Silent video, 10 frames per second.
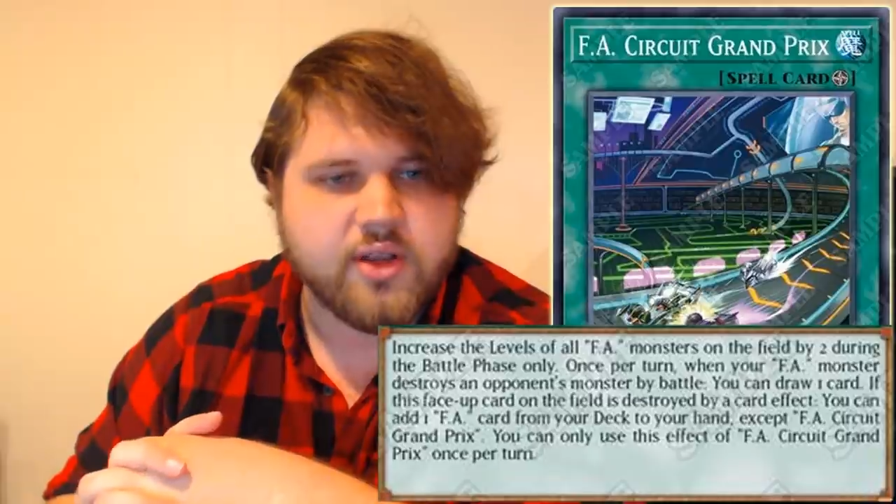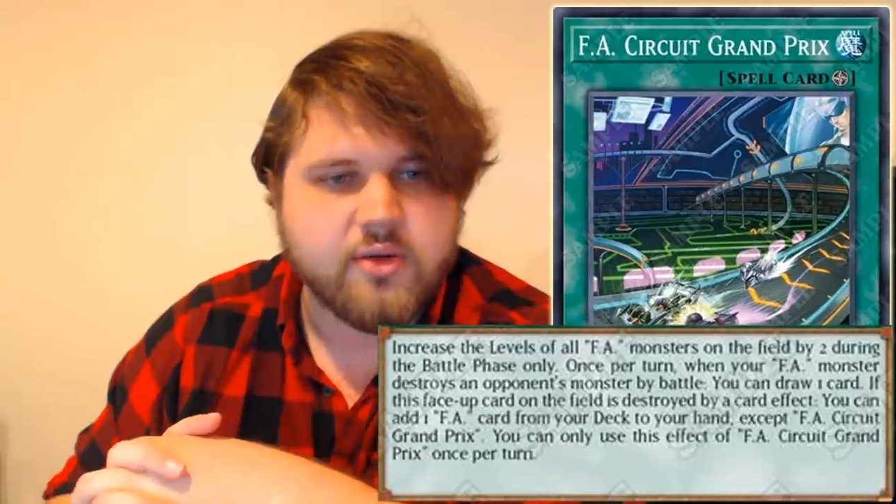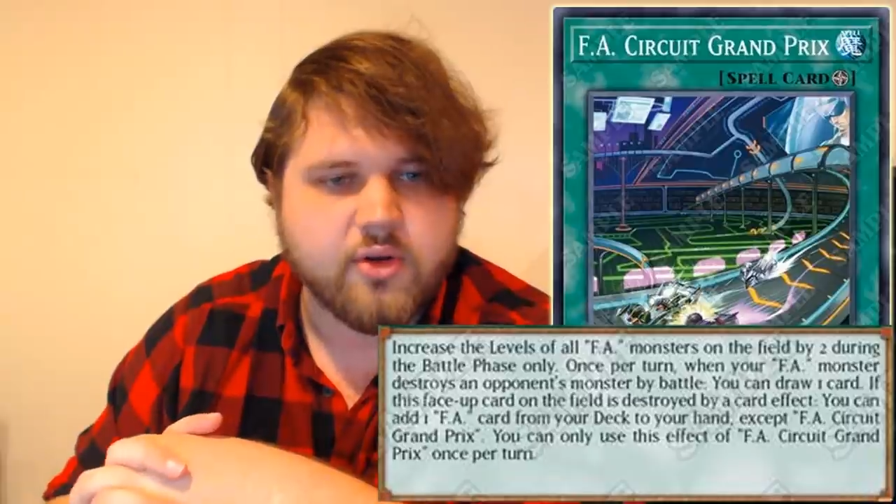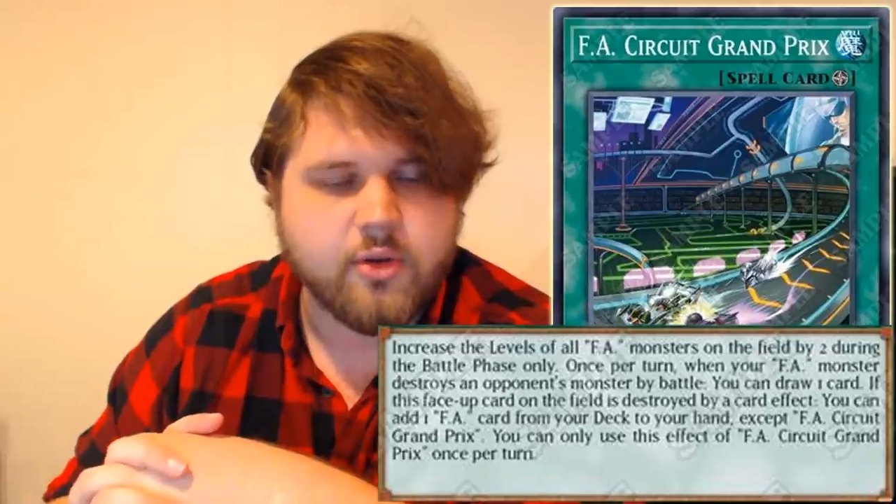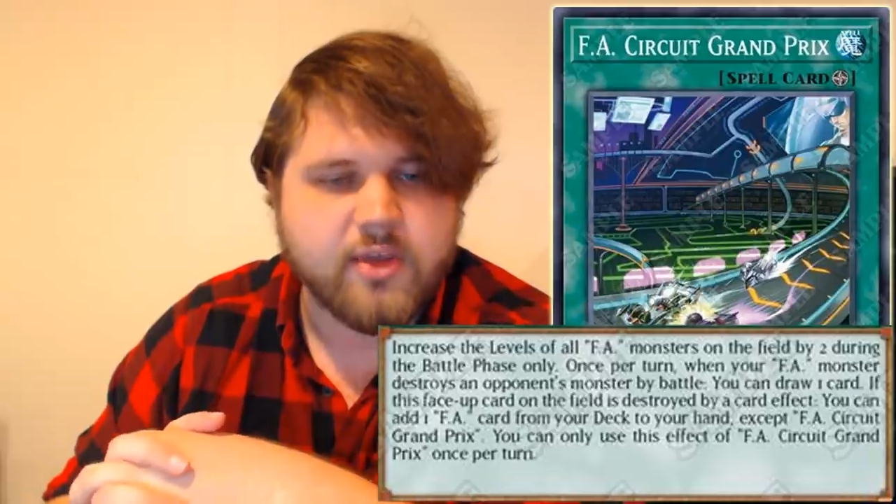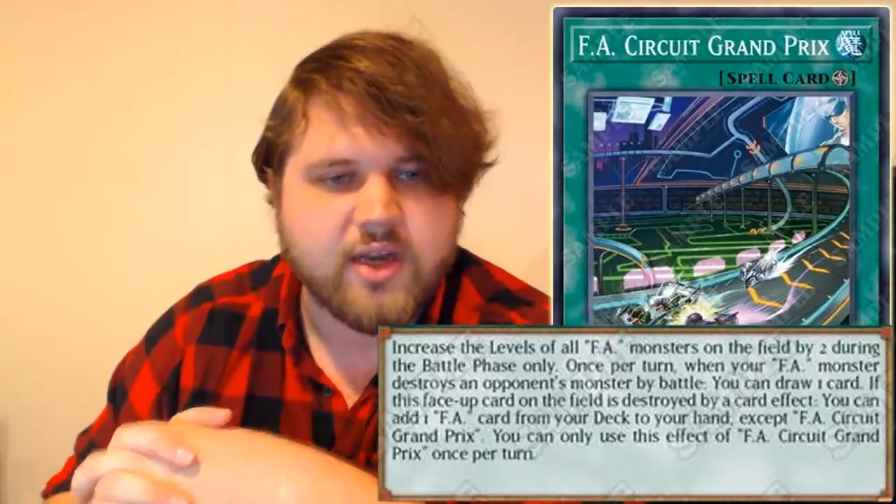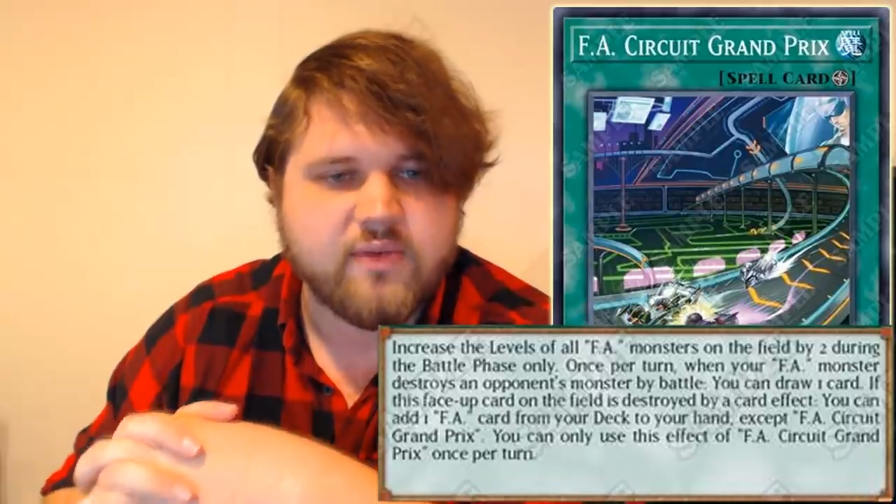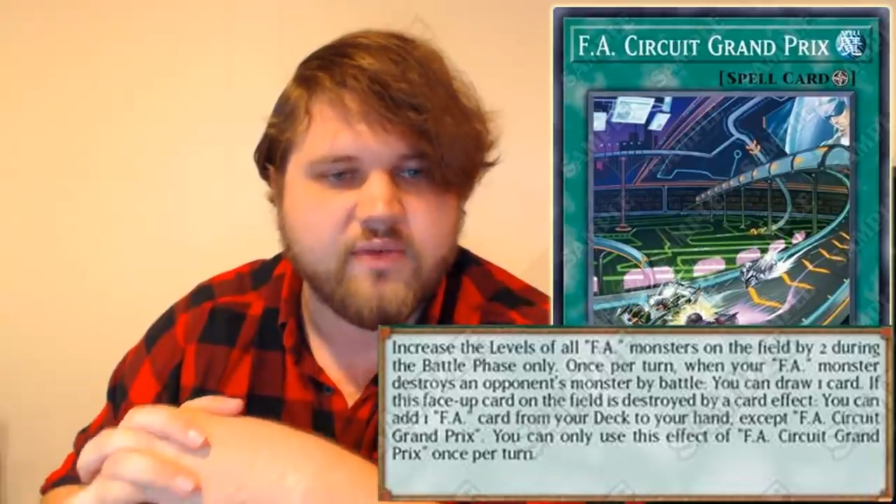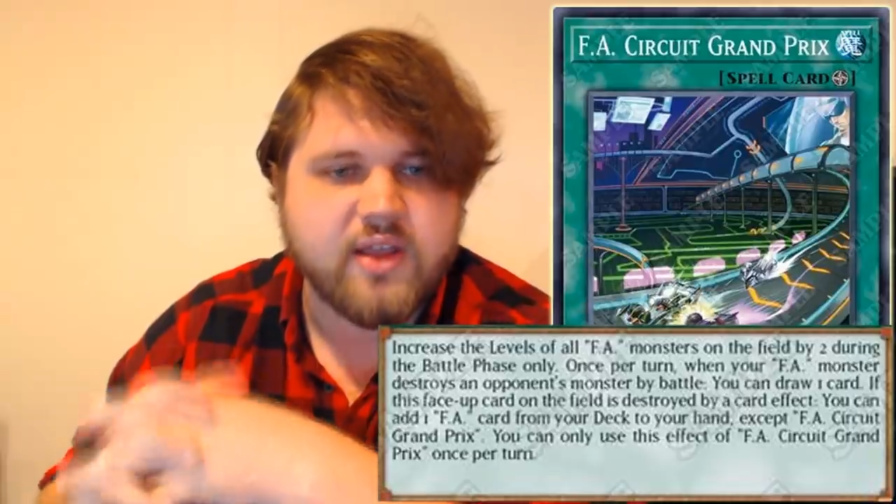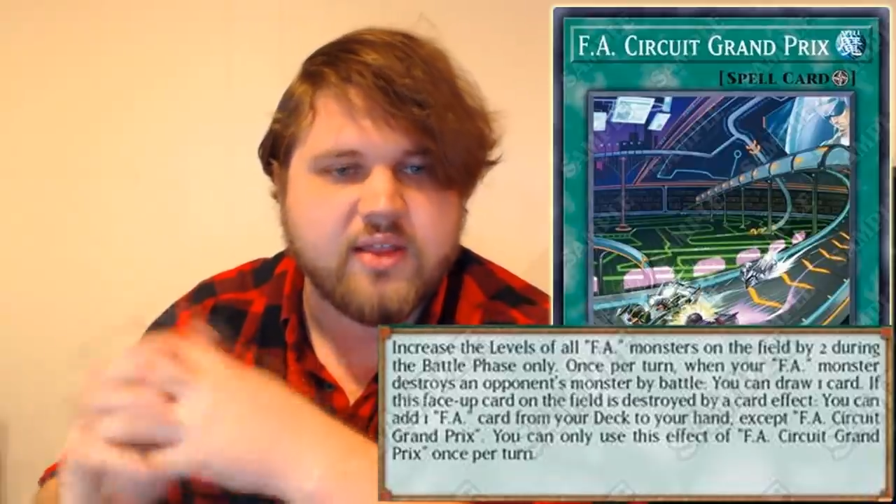You can only
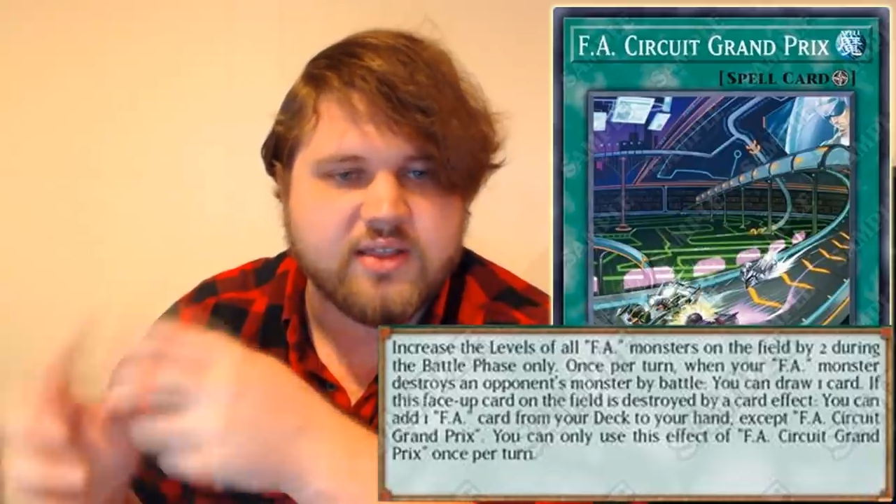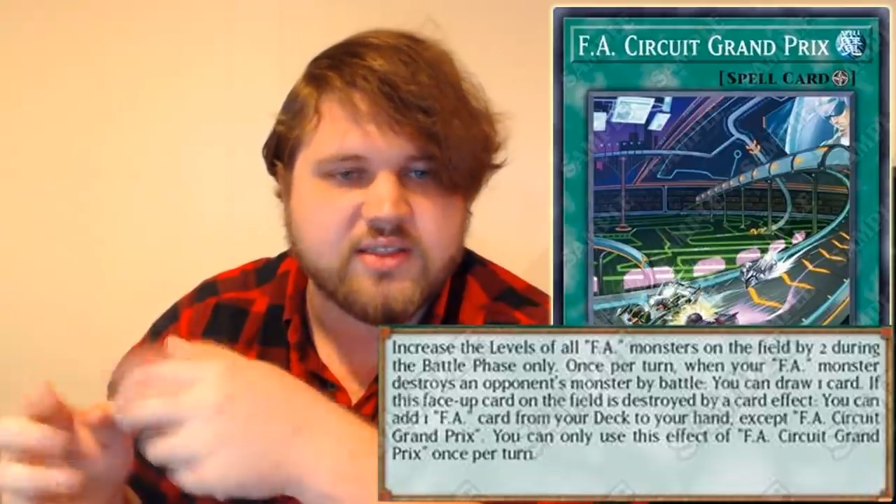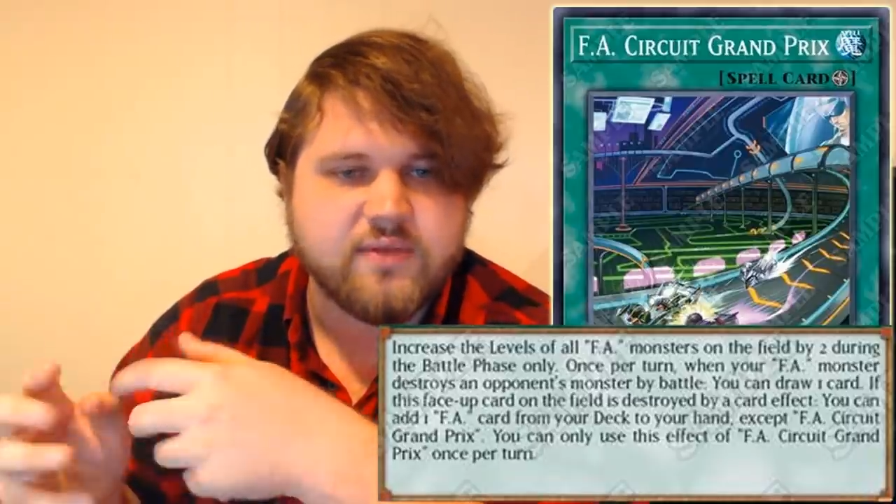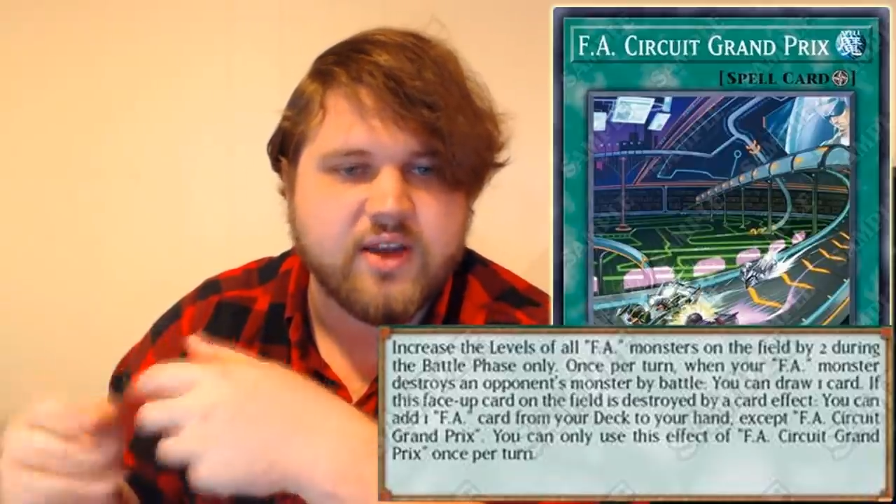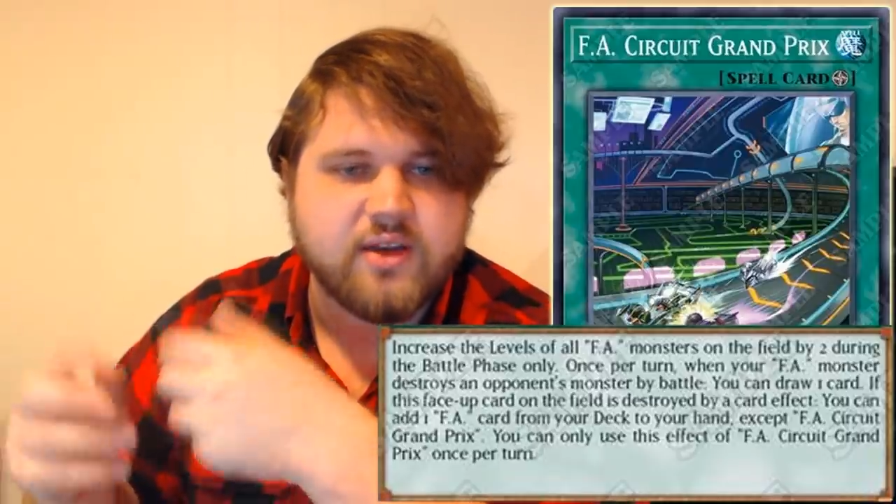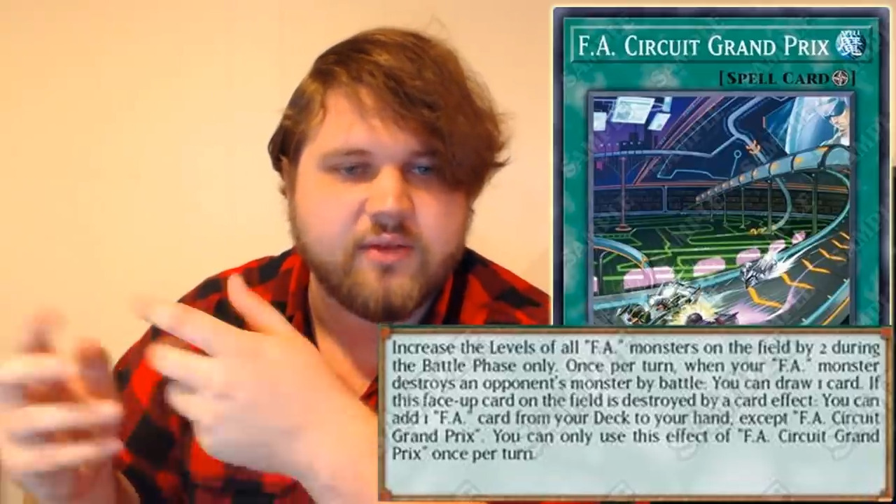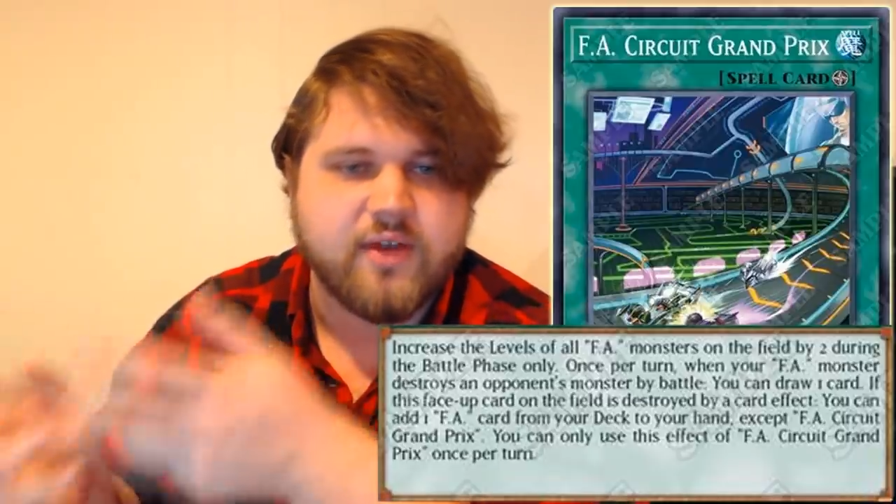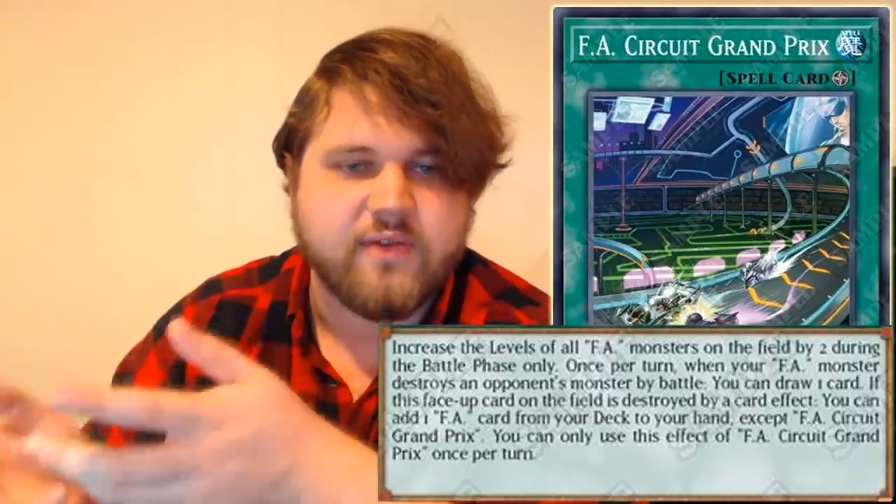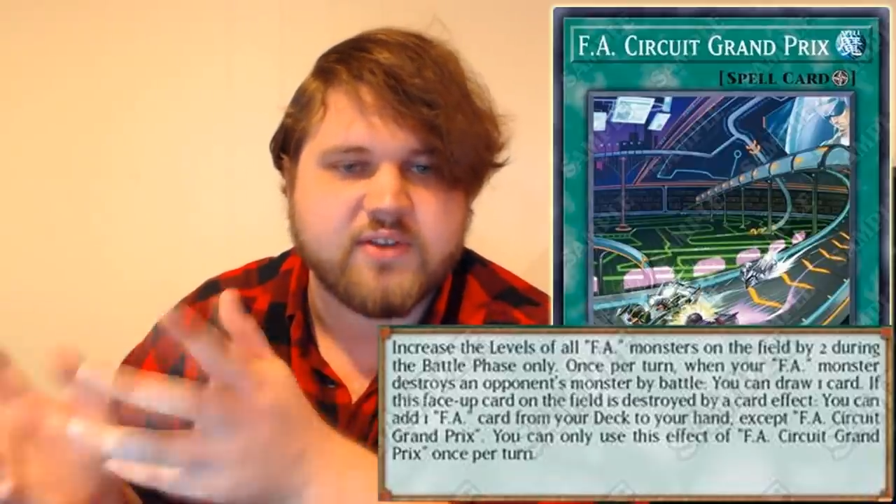activate this effect of